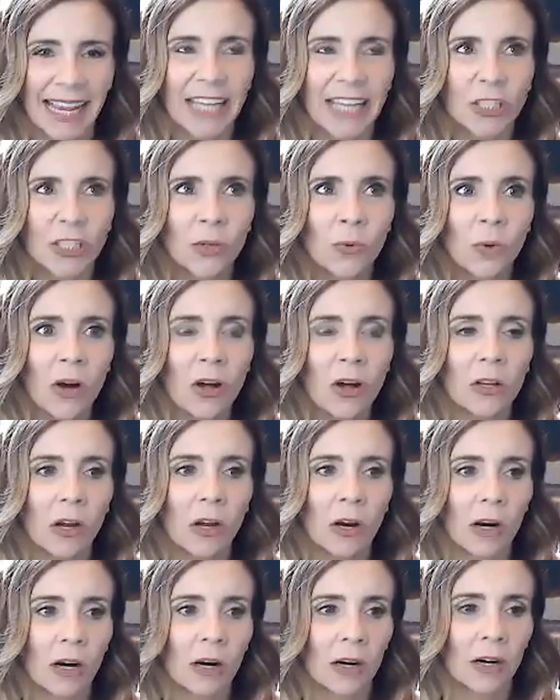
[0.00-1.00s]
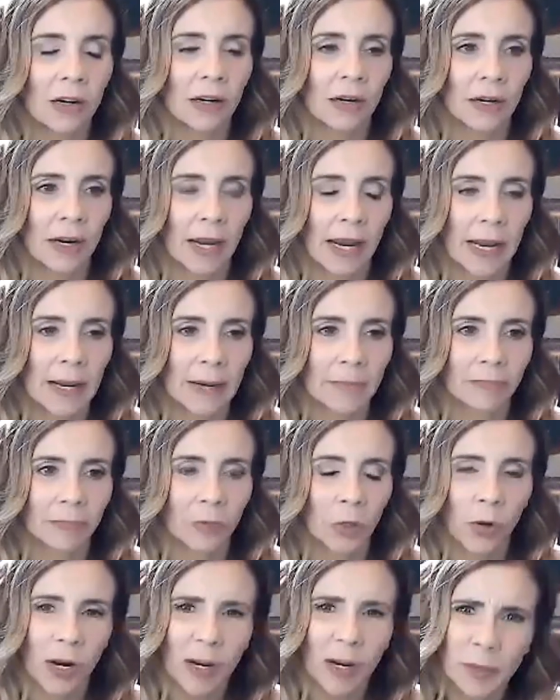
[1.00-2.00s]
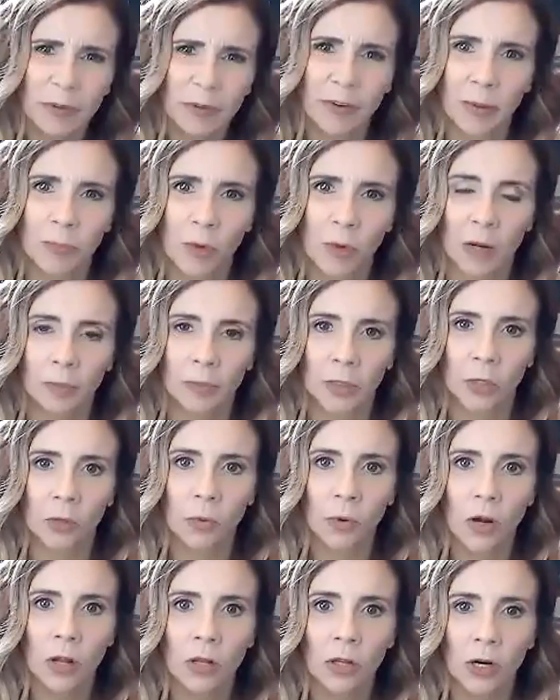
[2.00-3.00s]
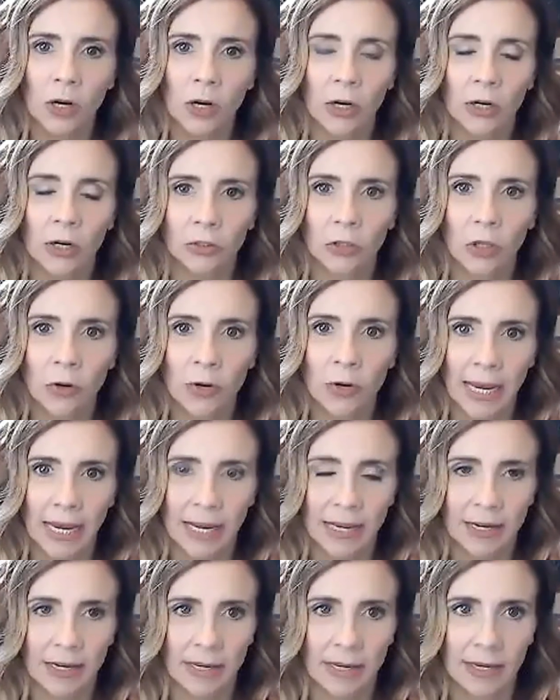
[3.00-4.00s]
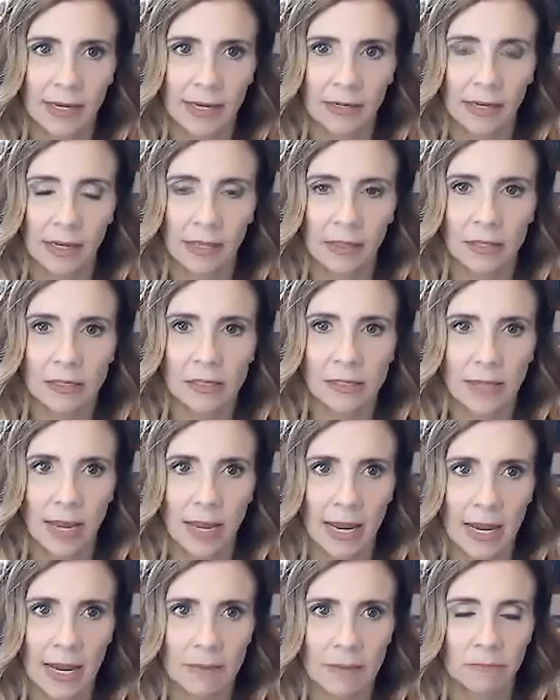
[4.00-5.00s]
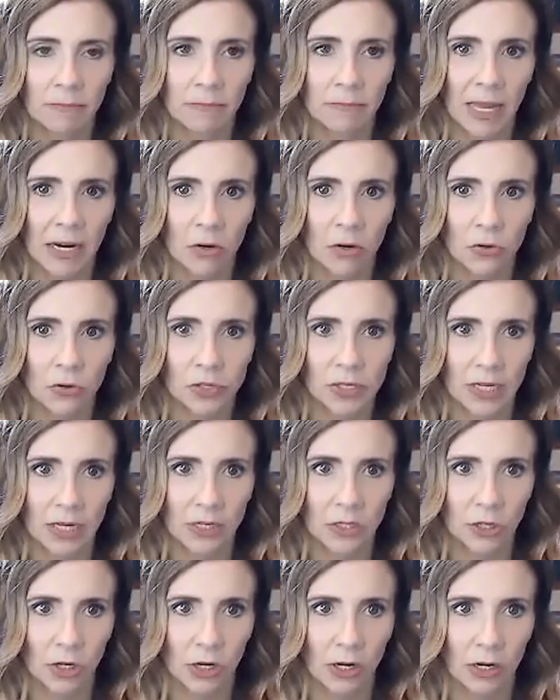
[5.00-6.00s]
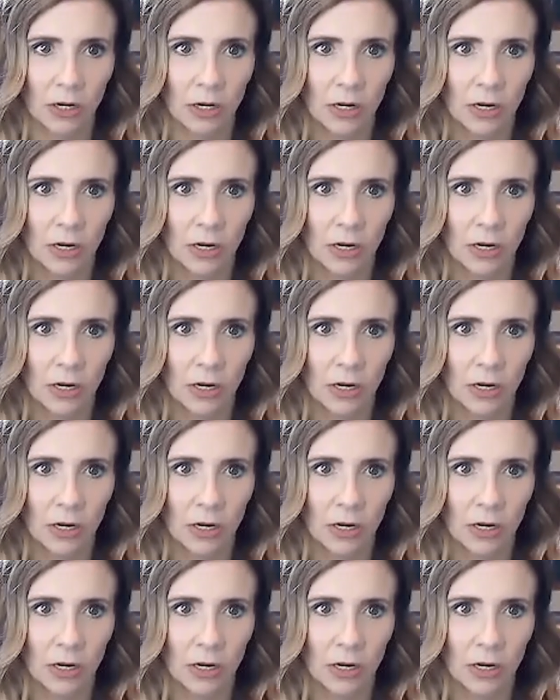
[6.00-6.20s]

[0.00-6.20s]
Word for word: And you all are, um, correct me if I'm wrong, but you all are located in the same medical center,